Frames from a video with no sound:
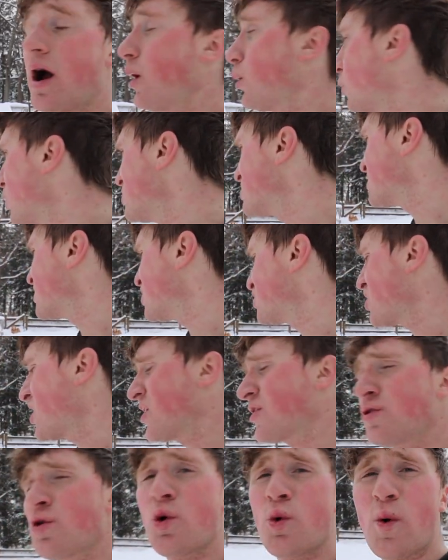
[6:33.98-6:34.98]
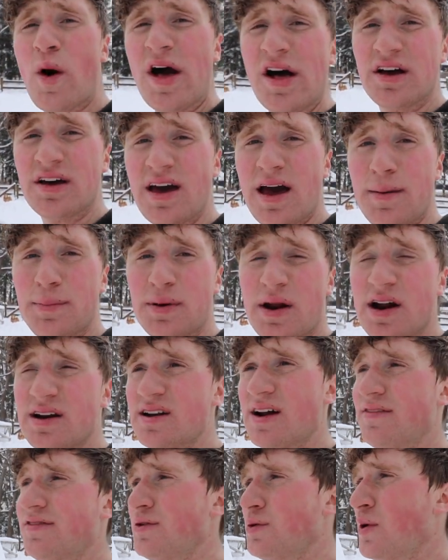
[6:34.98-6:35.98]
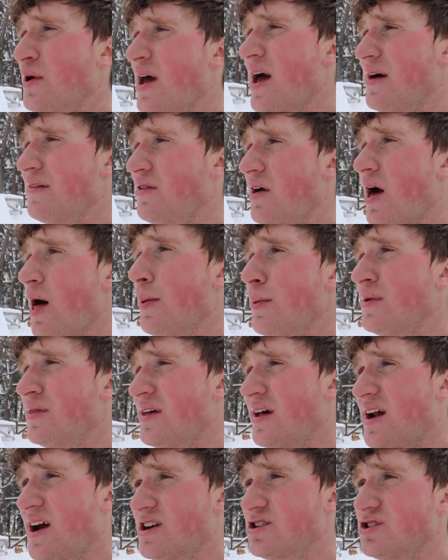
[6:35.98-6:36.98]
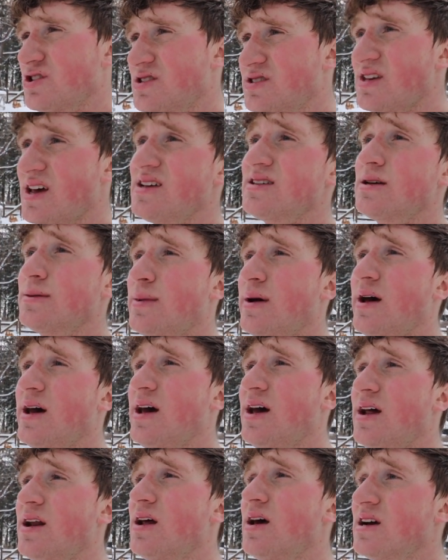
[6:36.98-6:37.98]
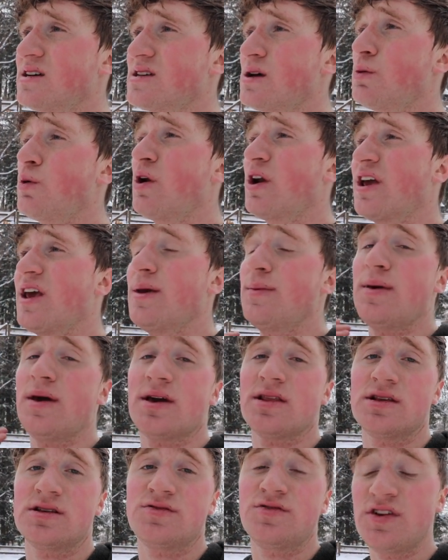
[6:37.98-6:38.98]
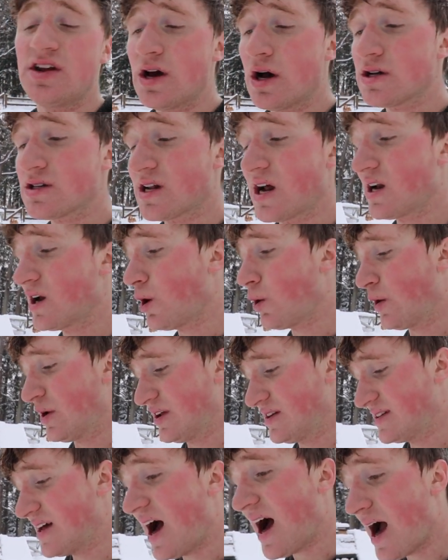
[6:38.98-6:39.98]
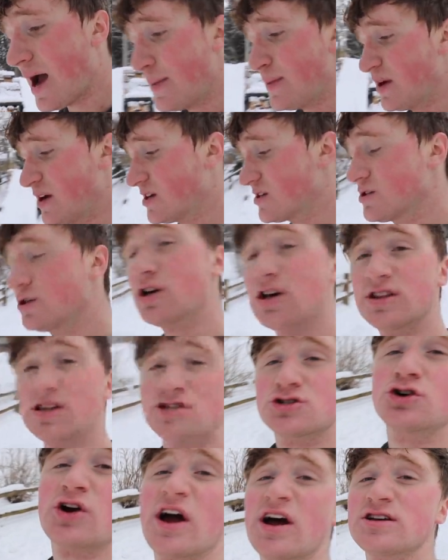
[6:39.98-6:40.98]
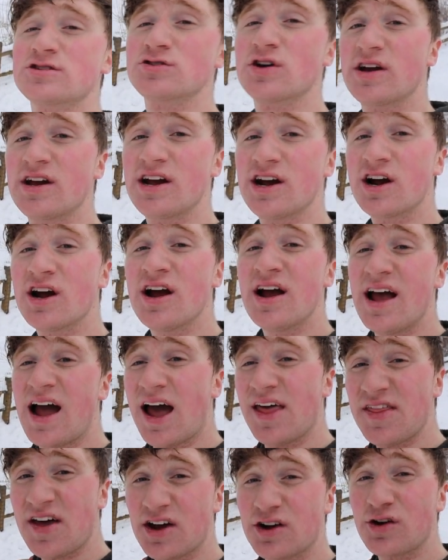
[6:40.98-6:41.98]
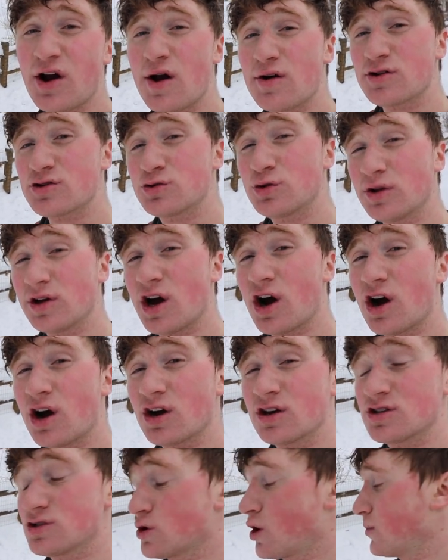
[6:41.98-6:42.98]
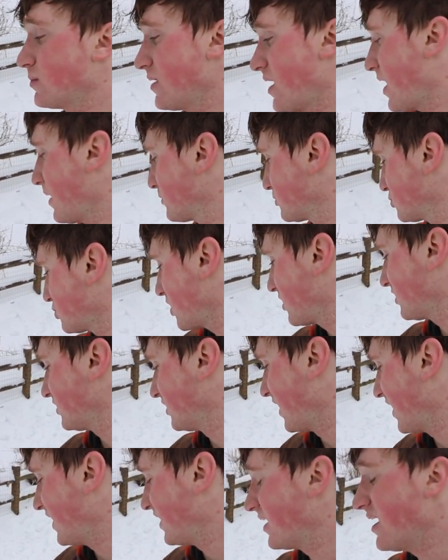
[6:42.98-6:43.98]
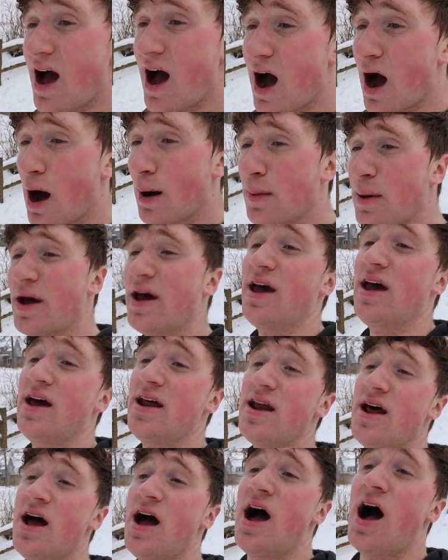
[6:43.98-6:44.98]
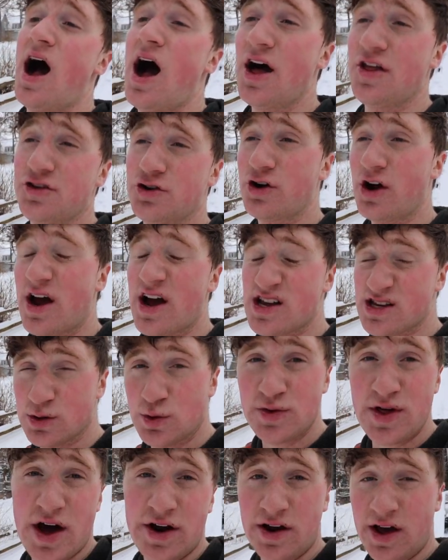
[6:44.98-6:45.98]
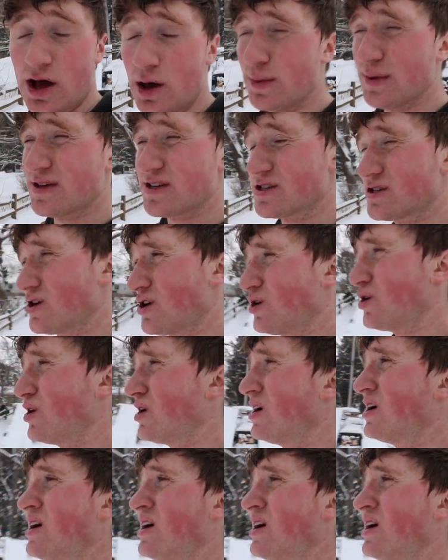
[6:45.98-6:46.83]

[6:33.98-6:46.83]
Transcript: I was gonna try to throw a Wildcat, but I definitely wanna have a helmet that actually stays on my head because I wanna keep making these videos and I don't wanna die because look at this grass right here and that ground is really hard, so I'm not trying to land on my head on the grass without a helmet, so